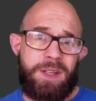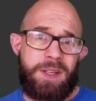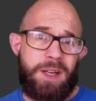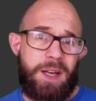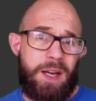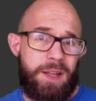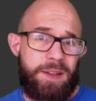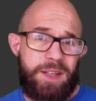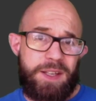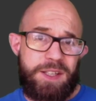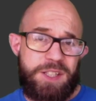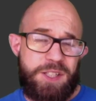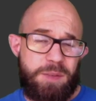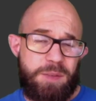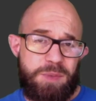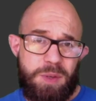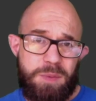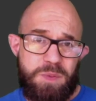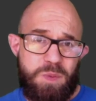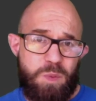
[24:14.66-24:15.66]
and there's
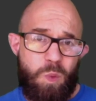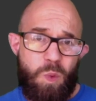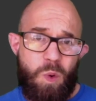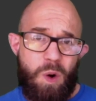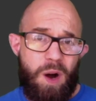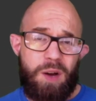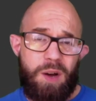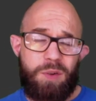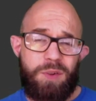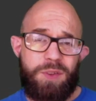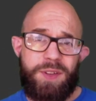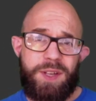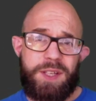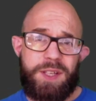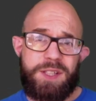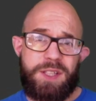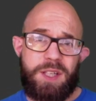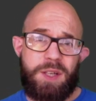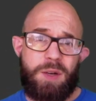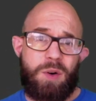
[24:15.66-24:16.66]
sometimes wild
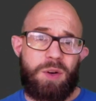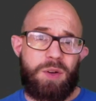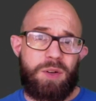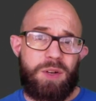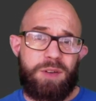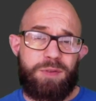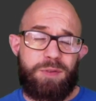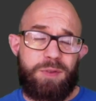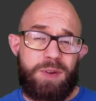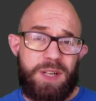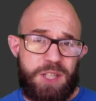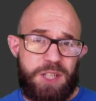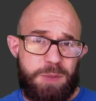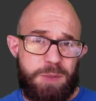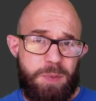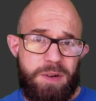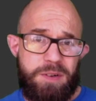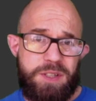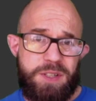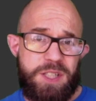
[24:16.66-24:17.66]
things that go on, and if we
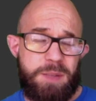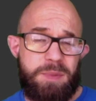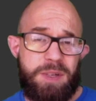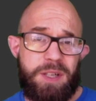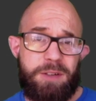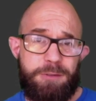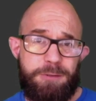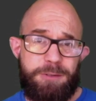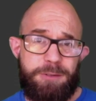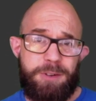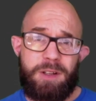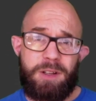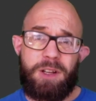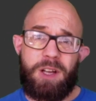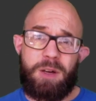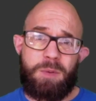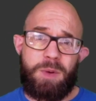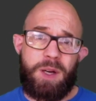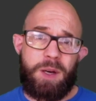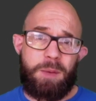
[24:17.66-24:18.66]
experience them, it can feel
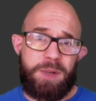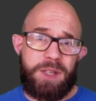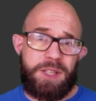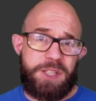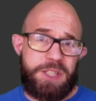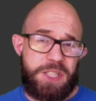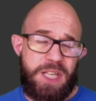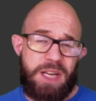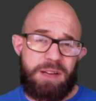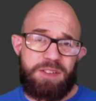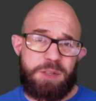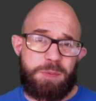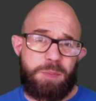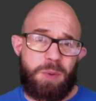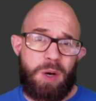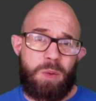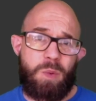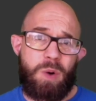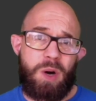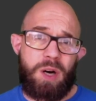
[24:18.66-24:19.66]
like we are being savaged by
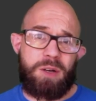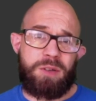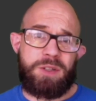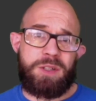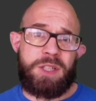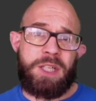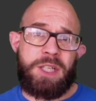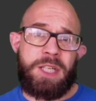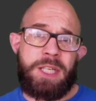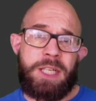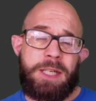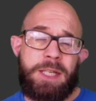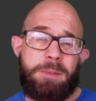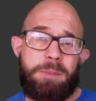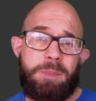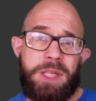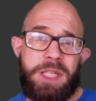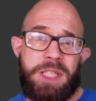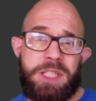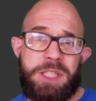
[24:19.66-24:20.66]
a wild
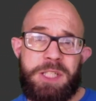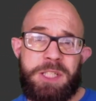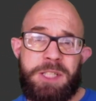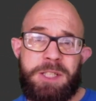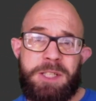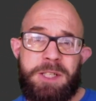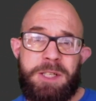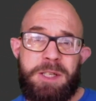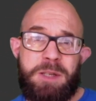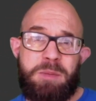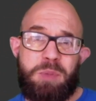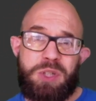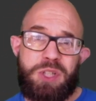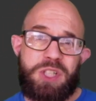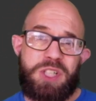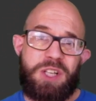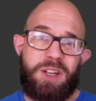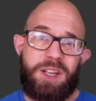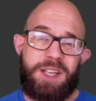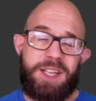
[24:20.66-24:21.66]
beast. But
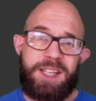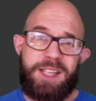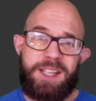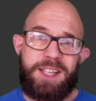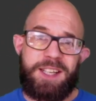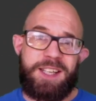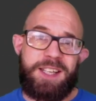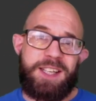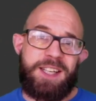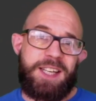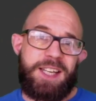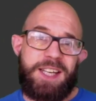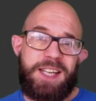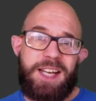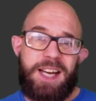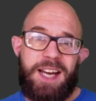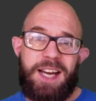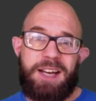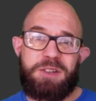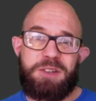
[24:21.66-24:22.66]
just like in a
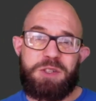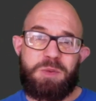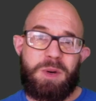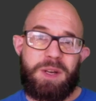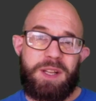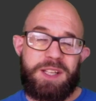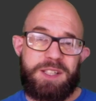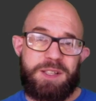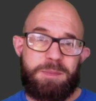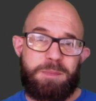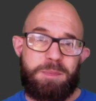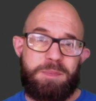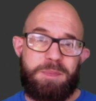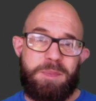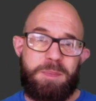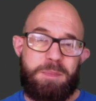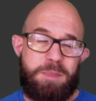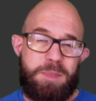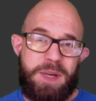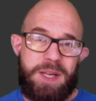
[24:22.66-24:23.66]
house where there's a
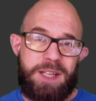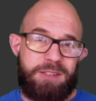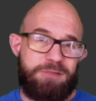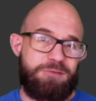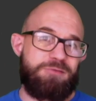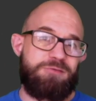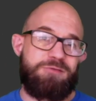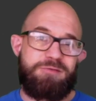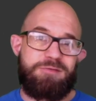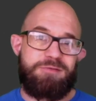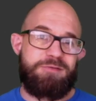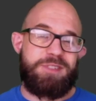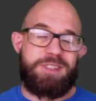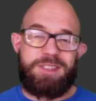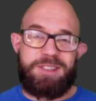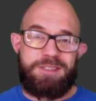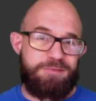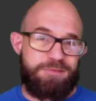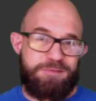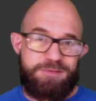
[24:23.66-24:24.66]
big
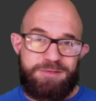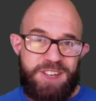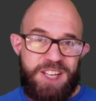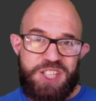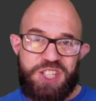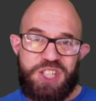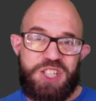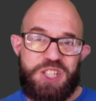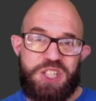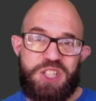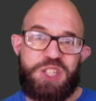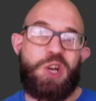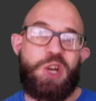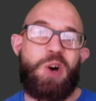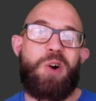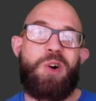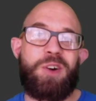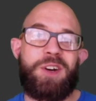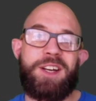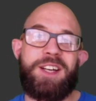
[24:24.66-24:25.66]
vicious
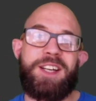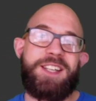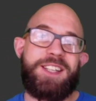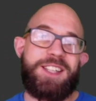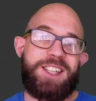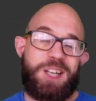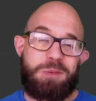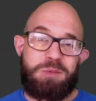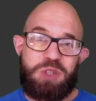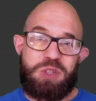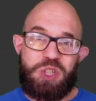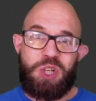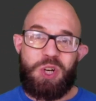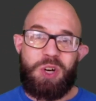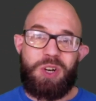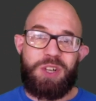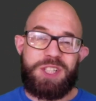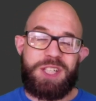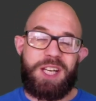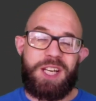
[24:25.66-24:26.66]
dog comes
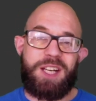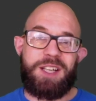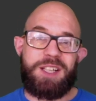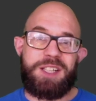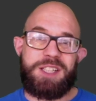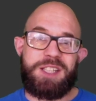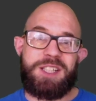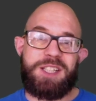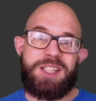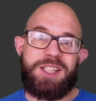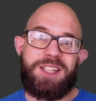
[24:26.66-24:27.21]
charging at us,